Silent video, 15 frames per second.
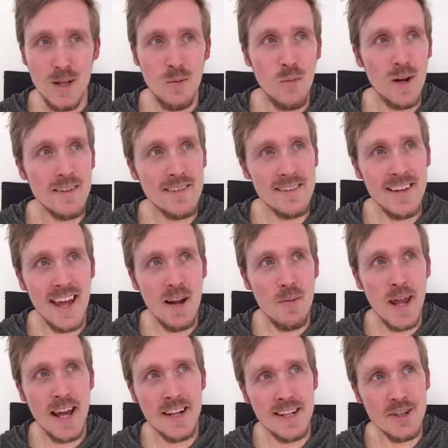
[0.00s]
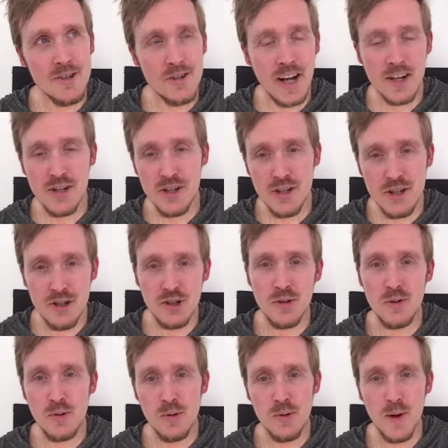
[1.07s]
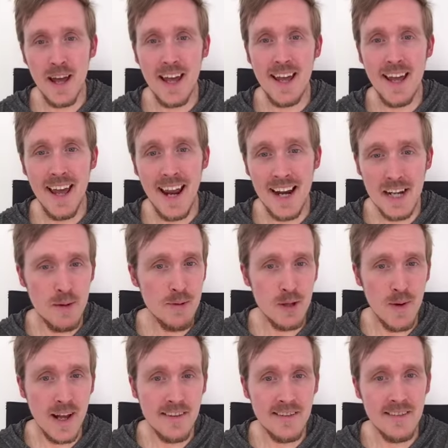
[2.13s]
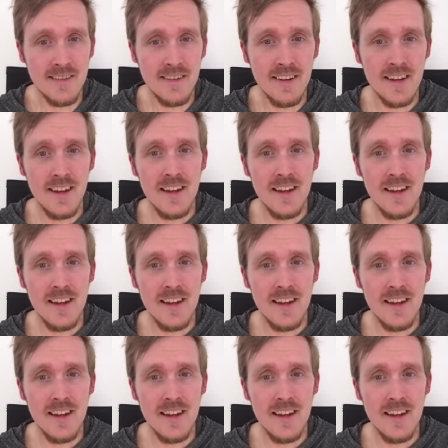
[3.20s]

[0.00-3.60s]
Well, today we had an introduction to AWS,